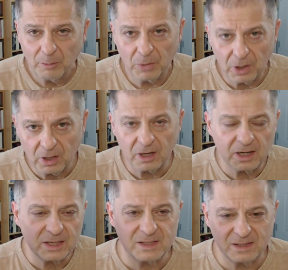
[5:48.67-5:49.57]

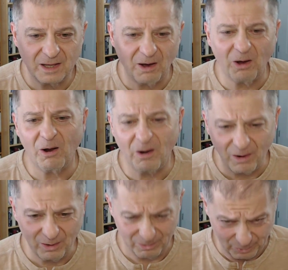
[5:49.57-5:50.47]
because they
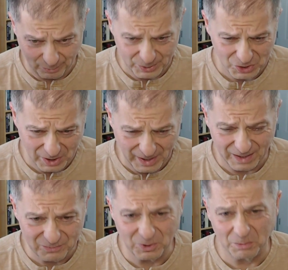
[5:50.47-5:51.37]
all
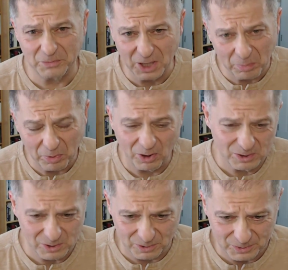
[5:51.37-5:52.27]
originate from the
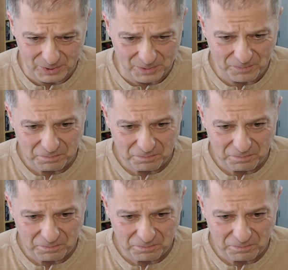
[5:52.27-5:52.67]
apostles.